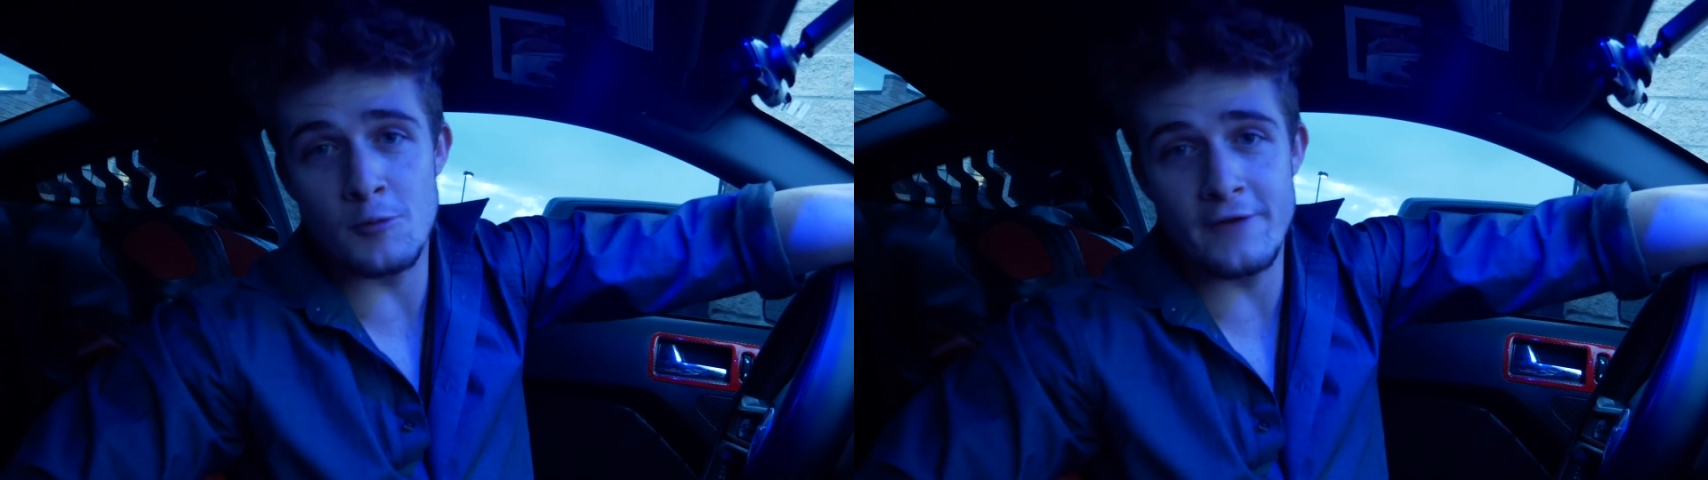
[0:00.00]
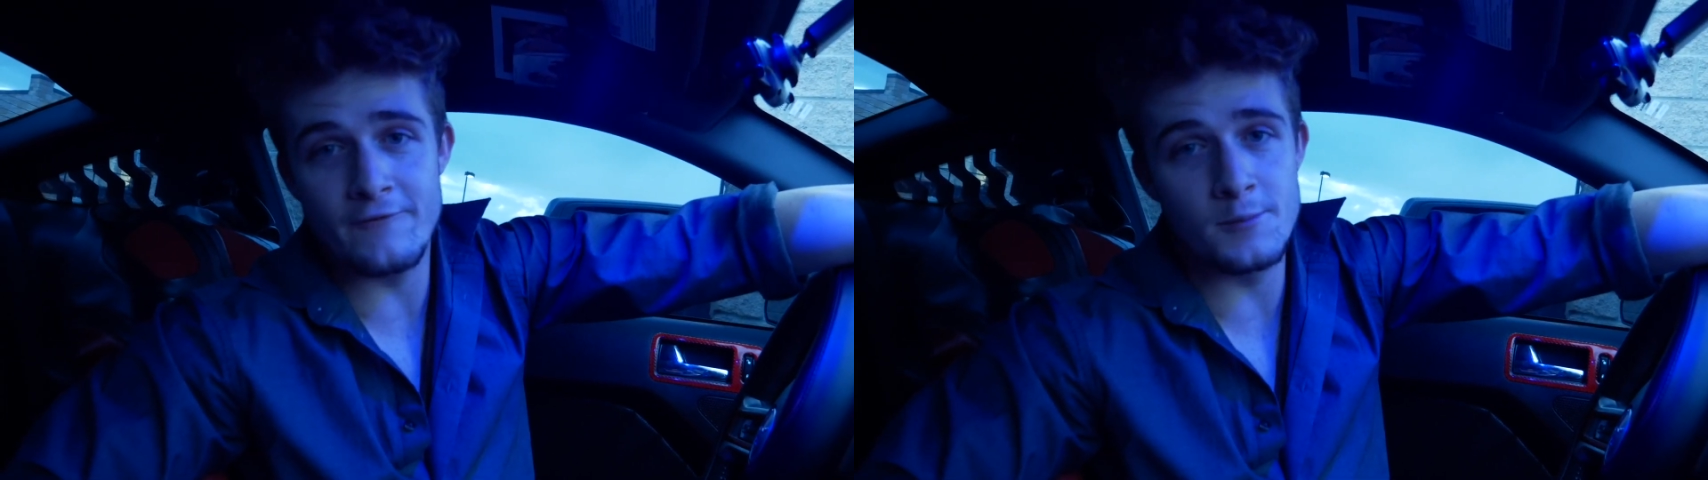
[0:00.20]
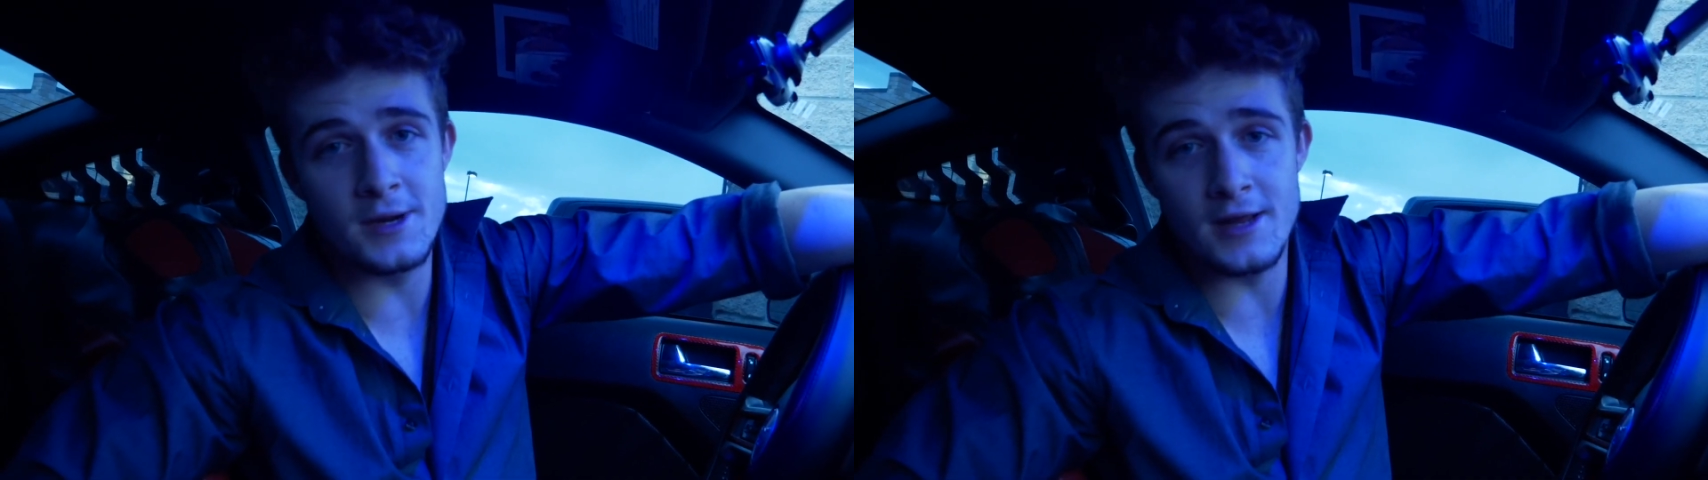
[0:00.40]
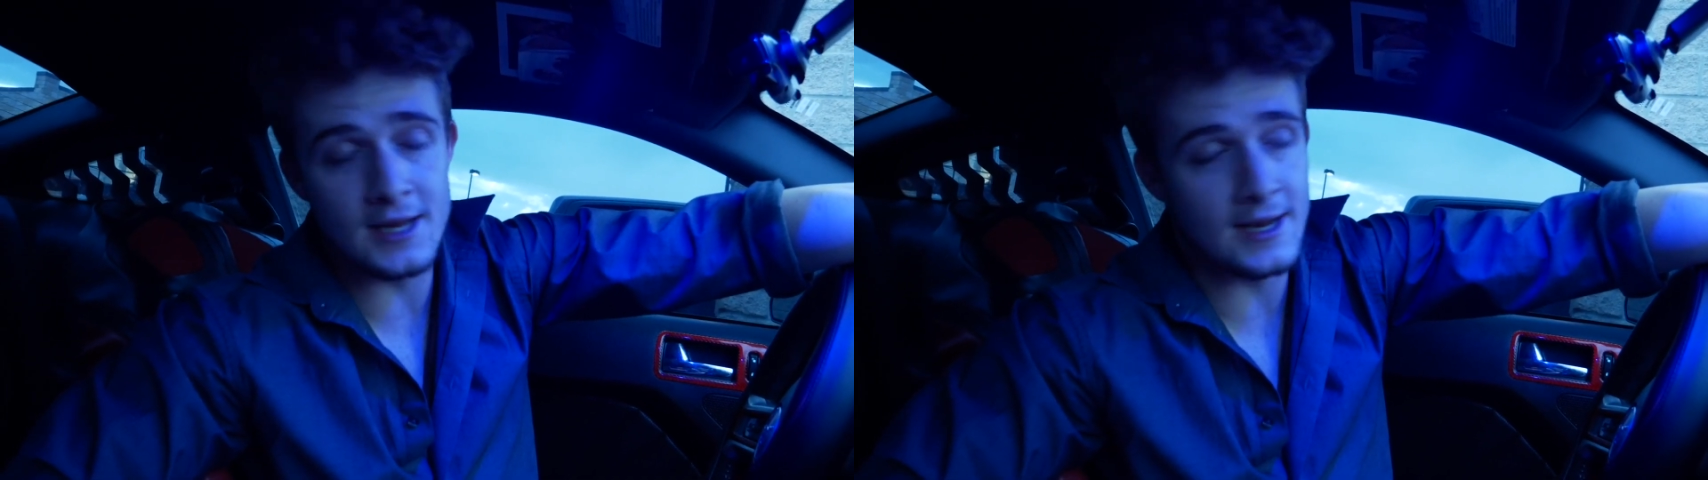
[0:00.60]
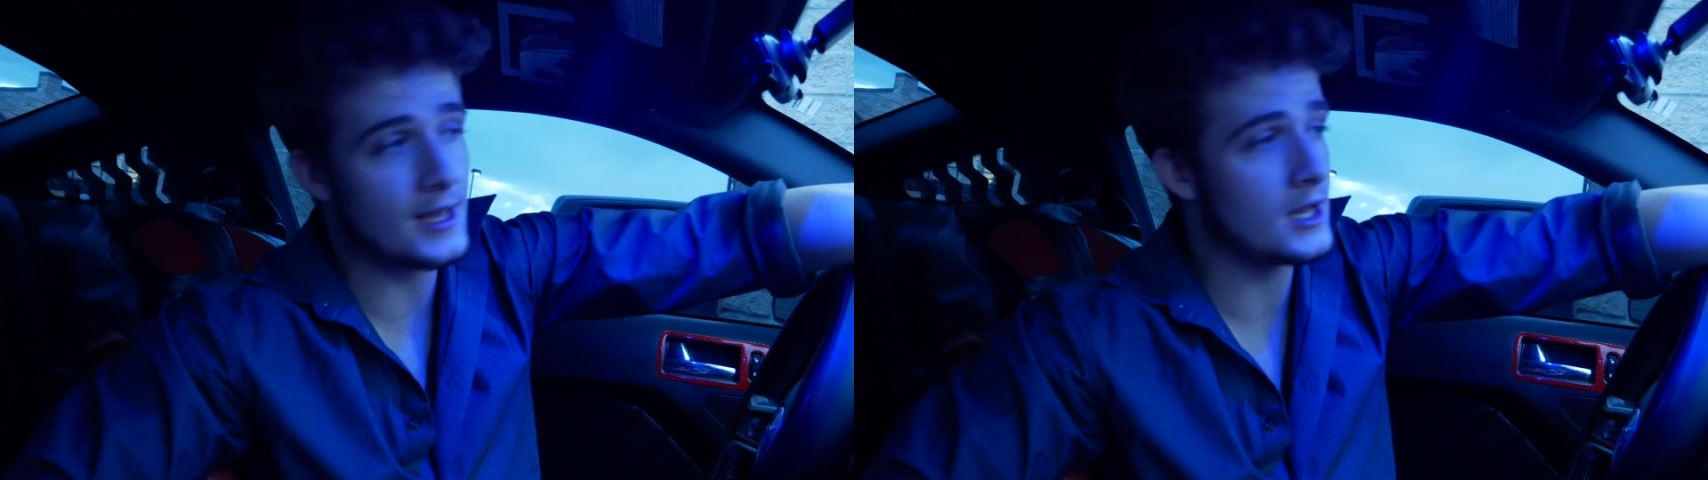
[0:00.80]
waiting for me to
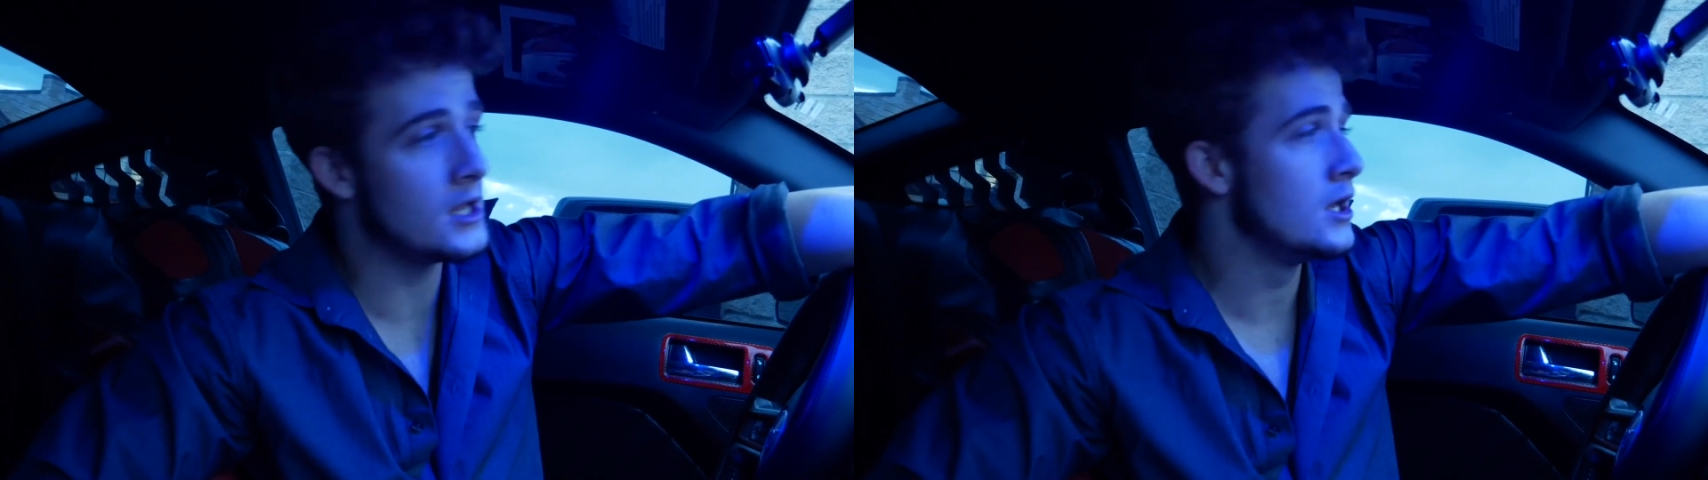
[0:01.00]
eat it.